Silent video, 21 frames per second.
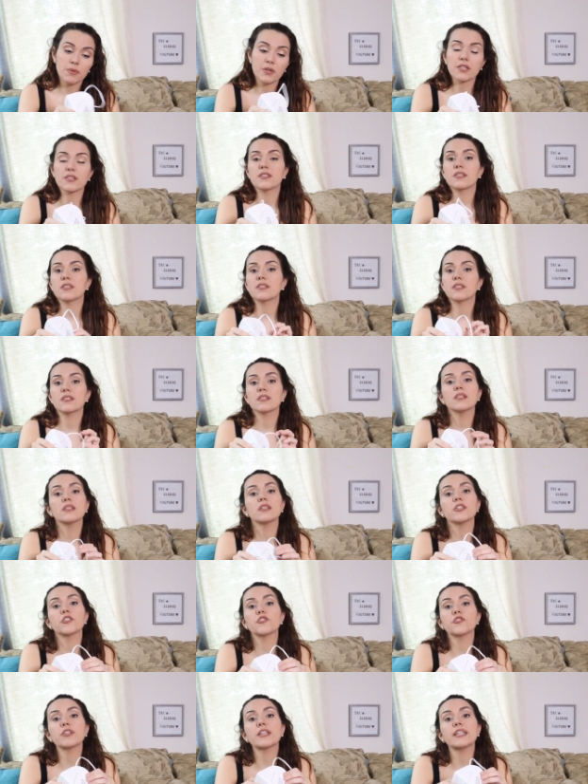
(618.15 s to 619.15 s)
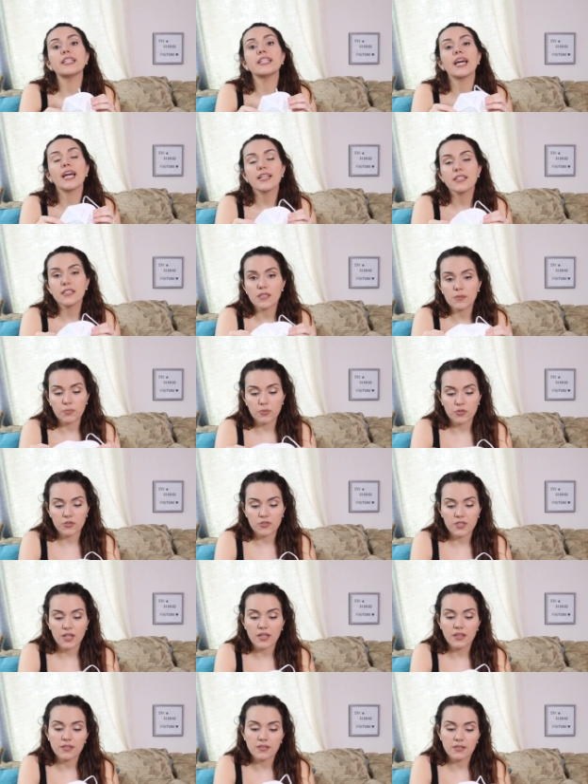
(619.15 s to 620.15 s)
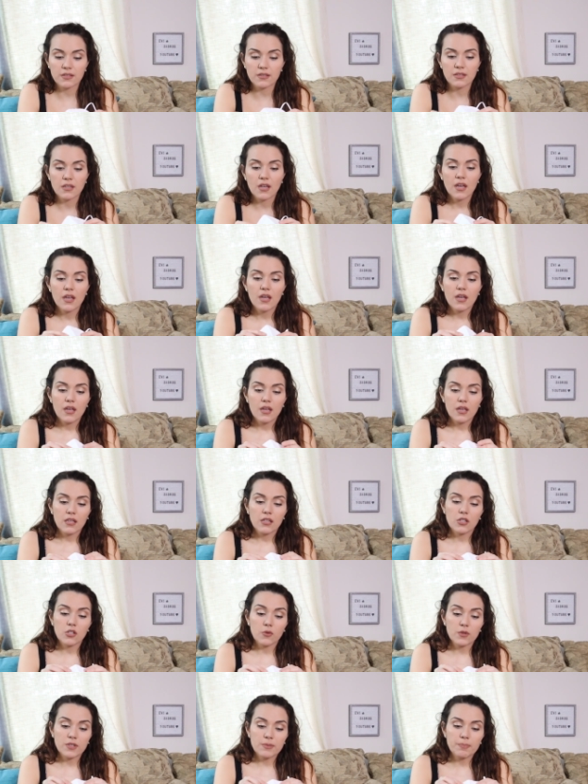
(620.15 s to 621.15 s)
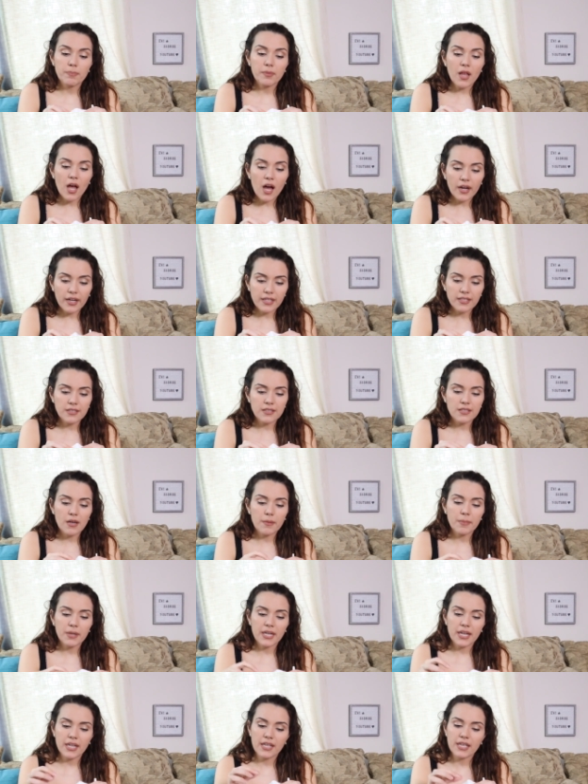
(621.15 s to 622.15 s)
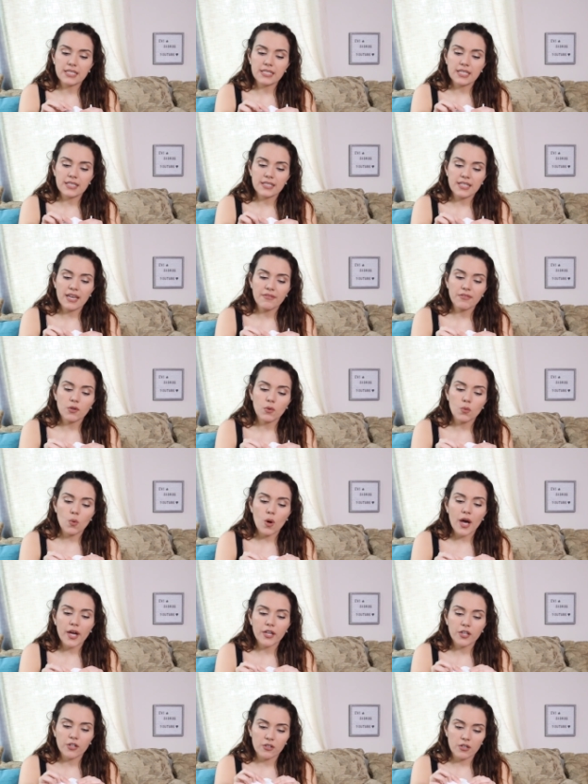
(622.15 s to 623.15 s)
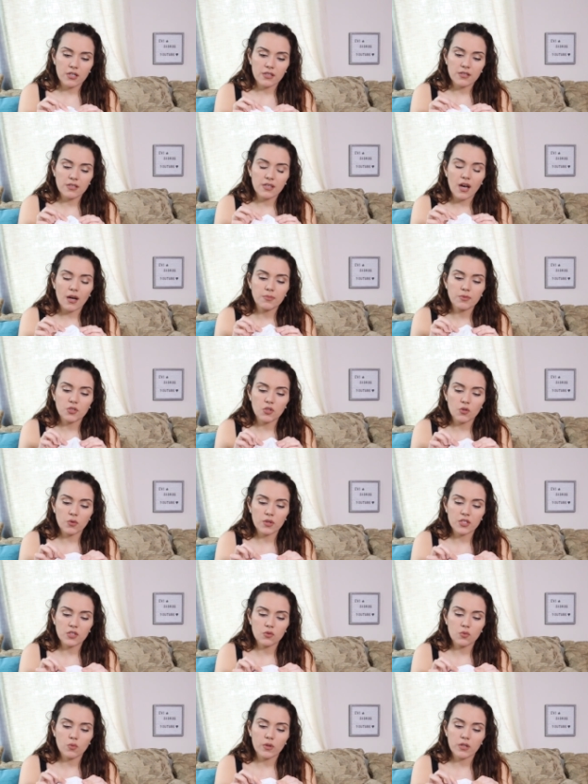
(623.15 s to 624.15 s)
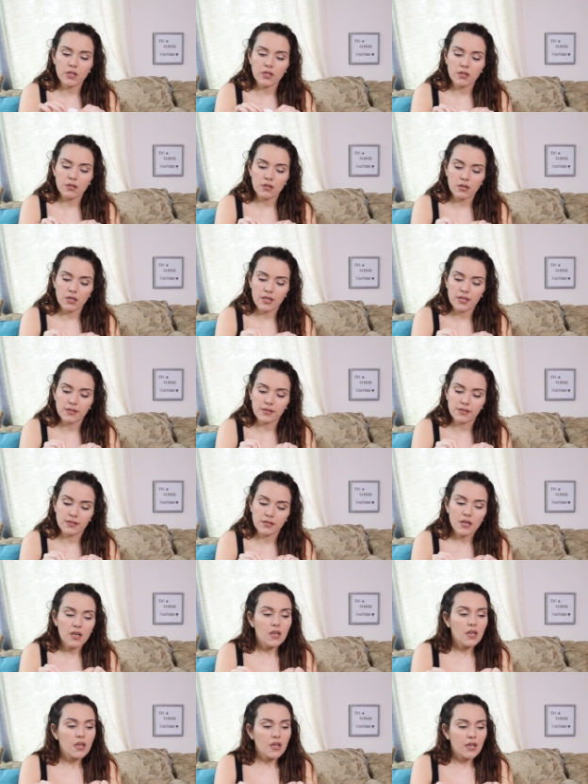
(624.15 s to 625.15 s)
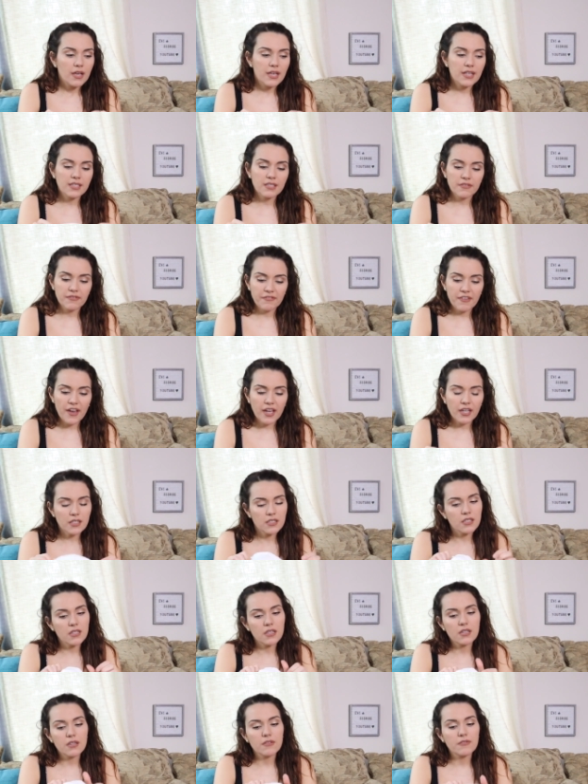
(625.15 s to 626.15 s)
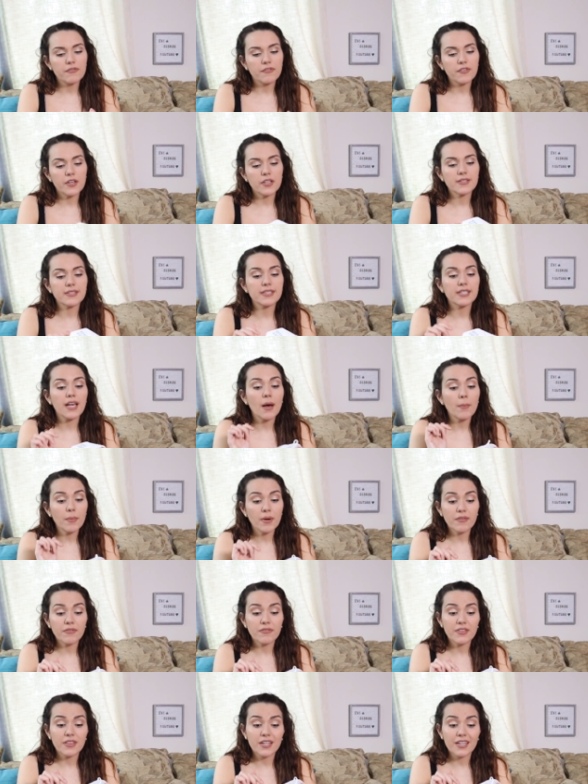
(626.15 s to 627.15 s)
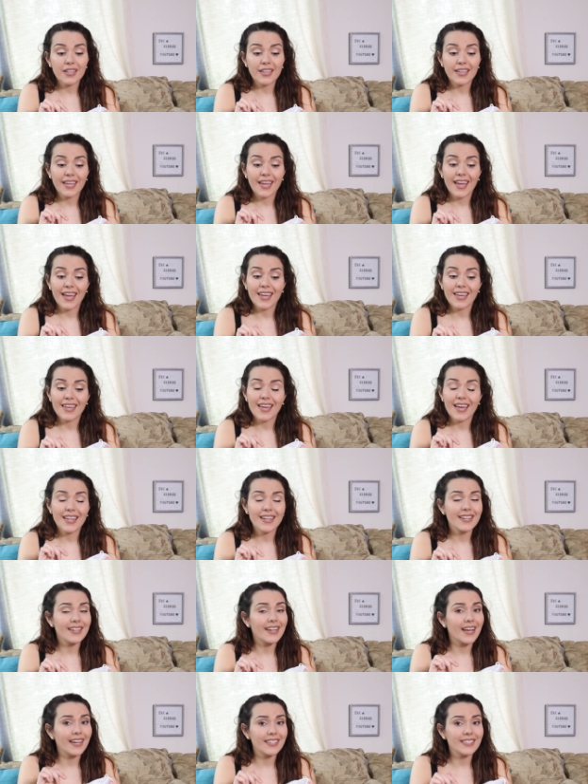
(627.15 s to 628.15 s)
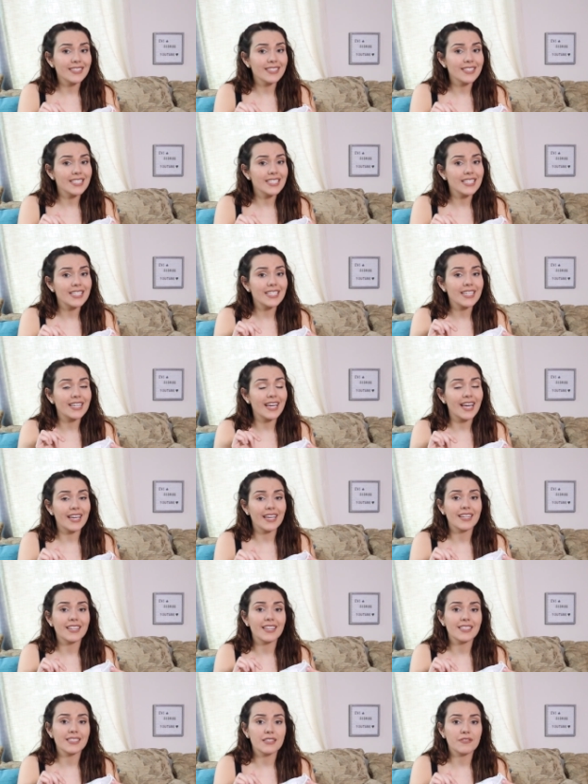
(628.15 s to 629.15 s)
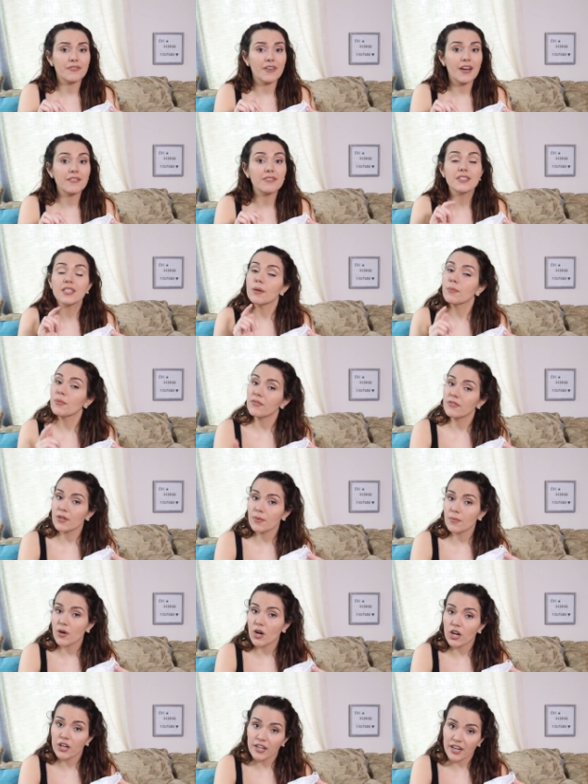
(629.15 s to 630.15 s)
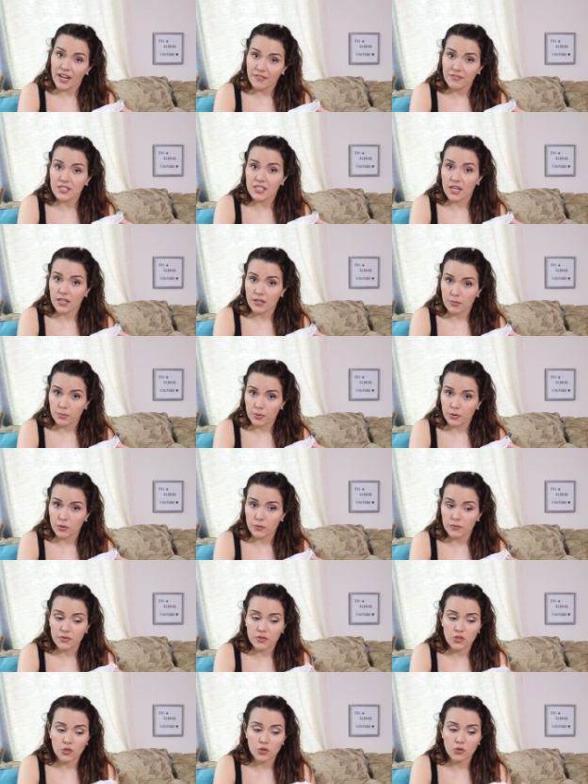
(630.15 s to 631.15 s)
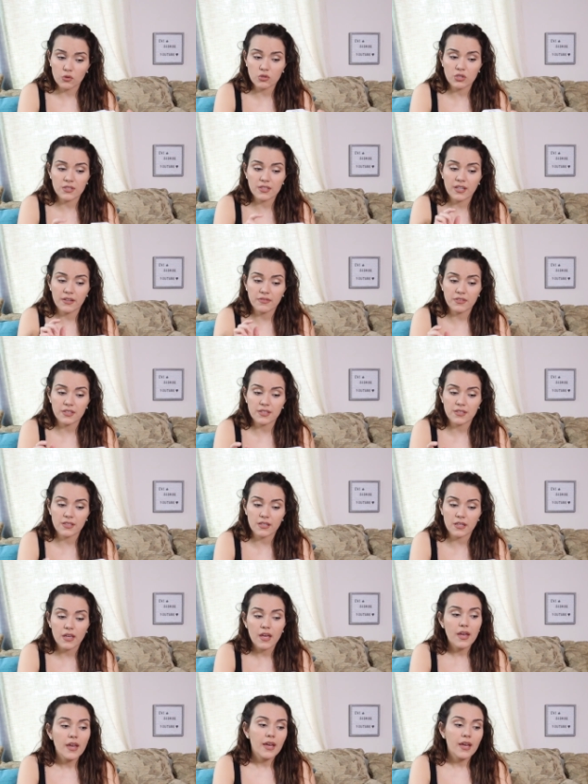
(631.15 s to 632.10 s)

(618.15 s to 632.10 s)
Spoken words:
because this is clearly 90%. This is, you know, it's blocking some. It does have the wire on top, so this one is effective. Some of the KN90, KN95, some of them are FDA approved, so you just have to see.